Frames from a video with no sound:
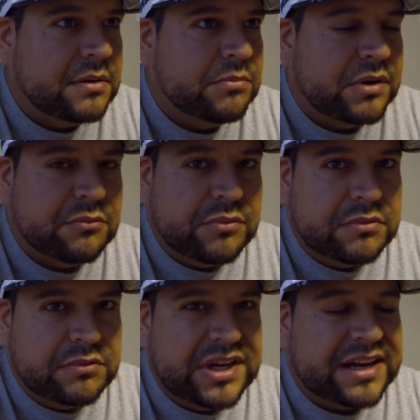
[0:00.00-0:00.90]
but
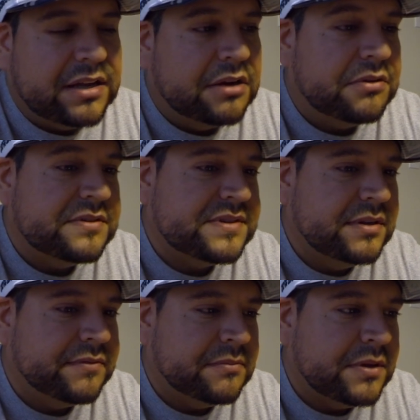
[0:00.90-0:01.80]
you got to like what you're
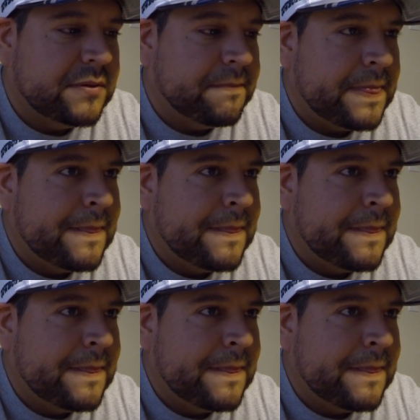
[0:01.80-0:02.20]
seeing from him.